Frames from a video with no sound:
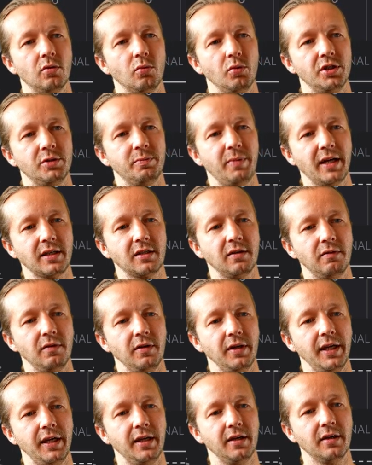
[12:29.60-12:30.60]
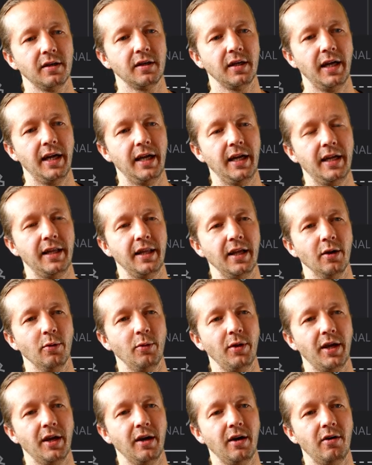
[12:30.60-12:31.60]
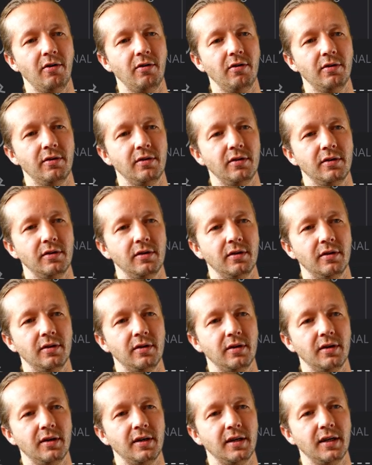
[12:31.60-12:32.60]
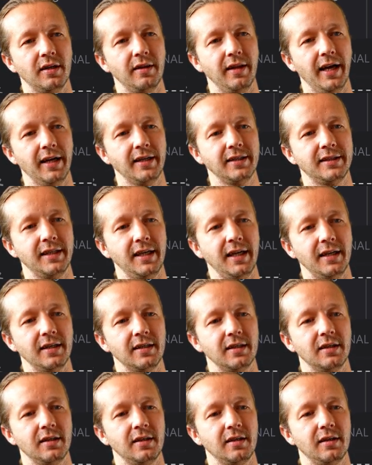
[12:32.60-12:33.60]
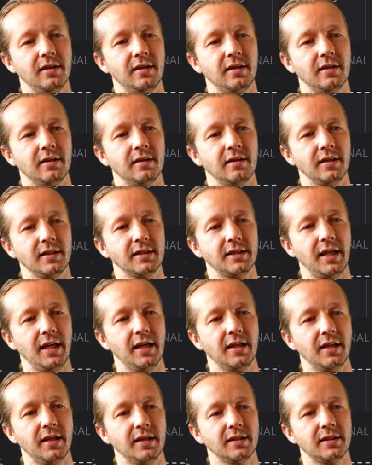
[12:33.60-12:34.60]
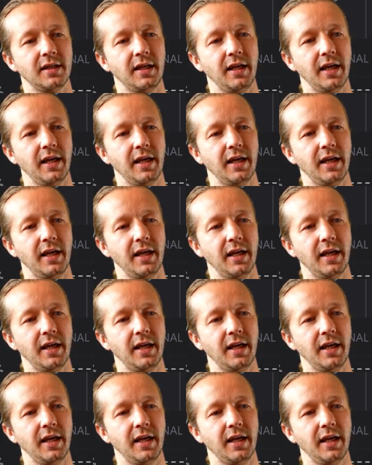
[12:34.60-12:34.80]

respectively. And there we go. That is it. Let's take this